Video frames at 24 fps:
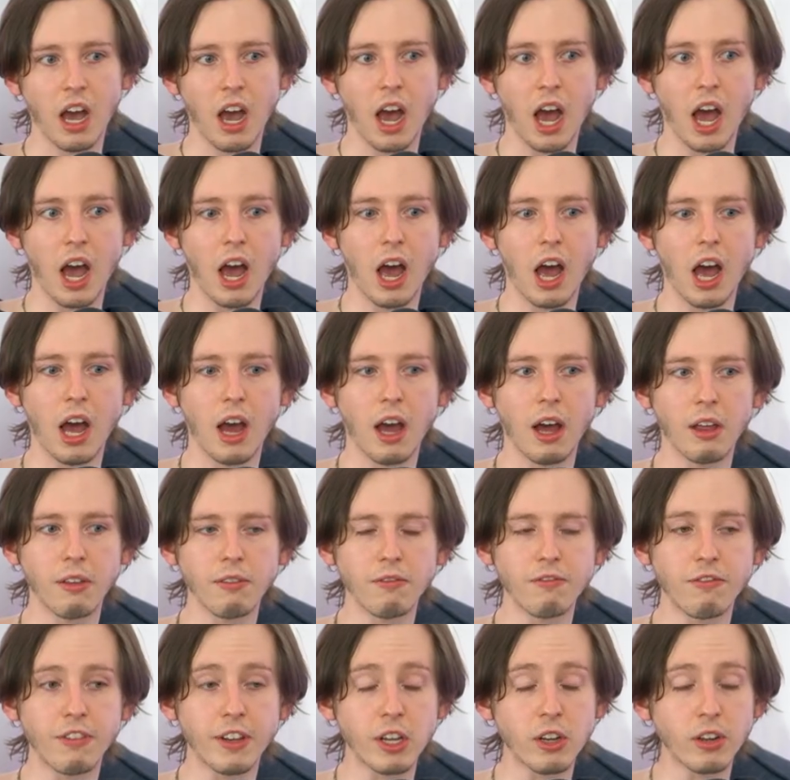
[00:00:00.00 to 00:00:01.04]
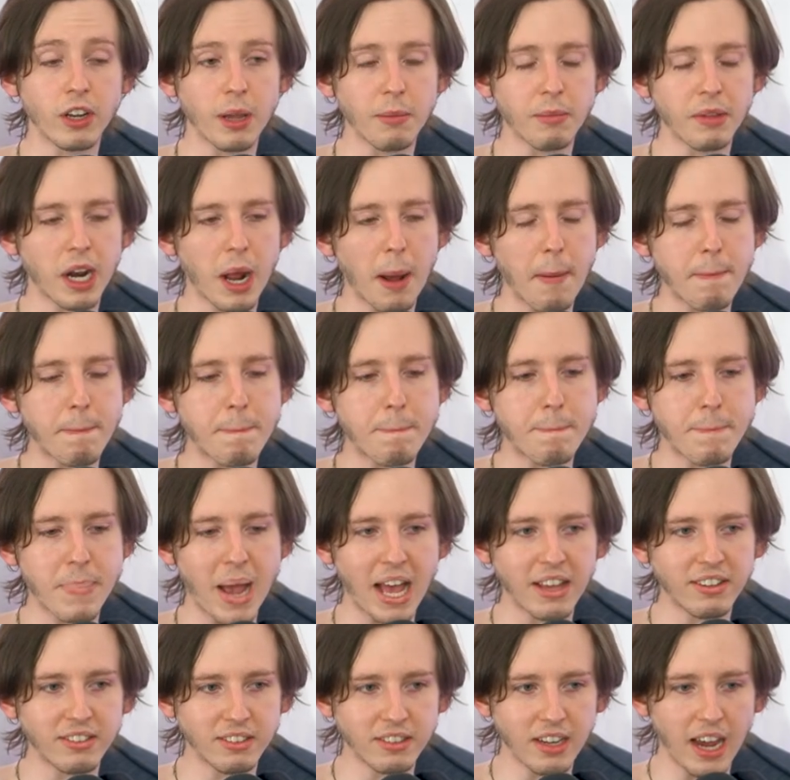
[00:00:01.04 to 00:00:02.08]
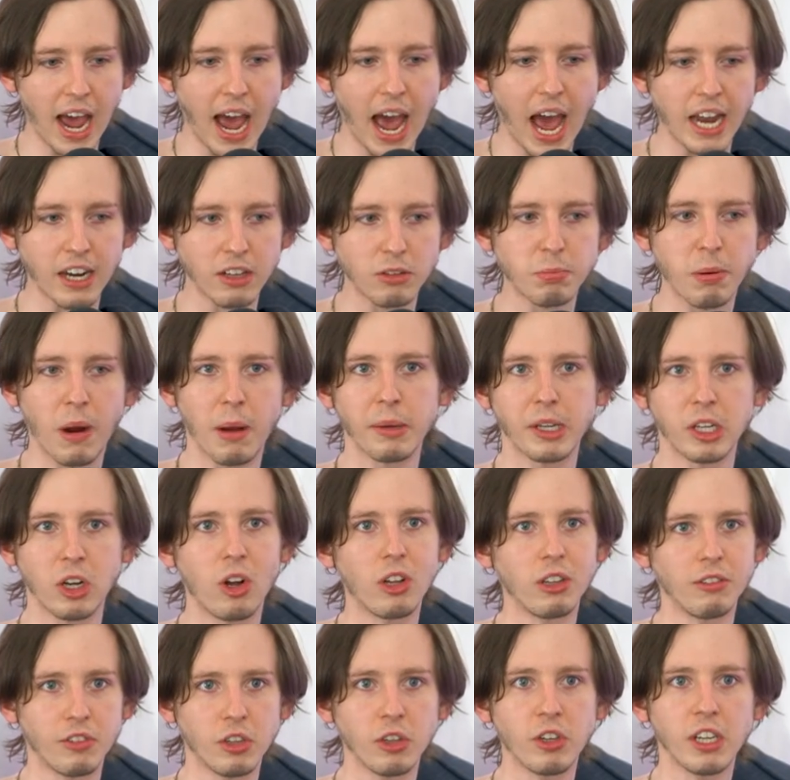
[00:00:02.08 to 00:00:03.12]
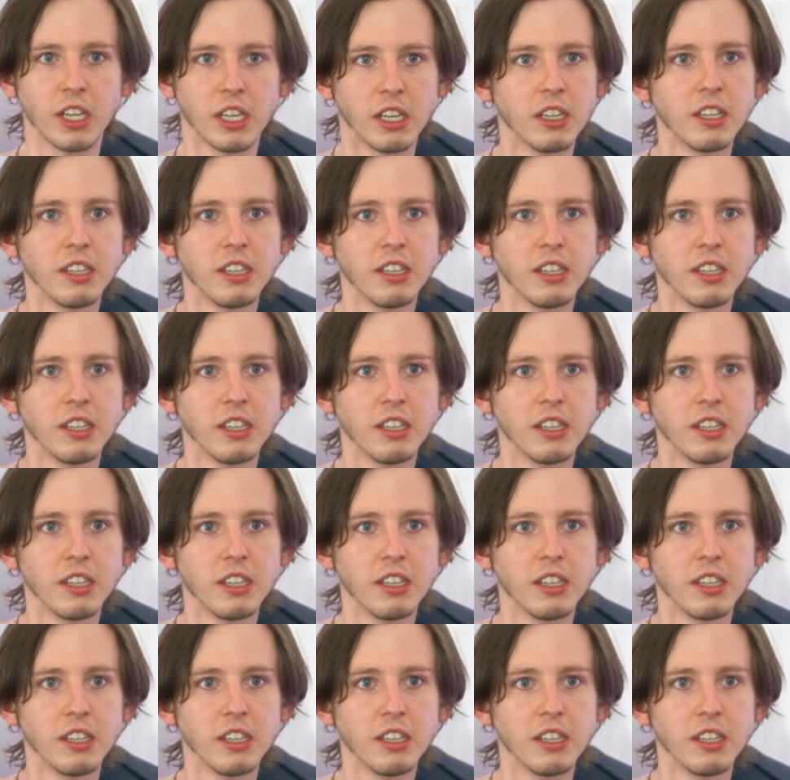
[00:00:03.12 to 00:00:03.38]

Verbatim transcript: Uh, video game that I'm best at is yeah. probably Call of Duty.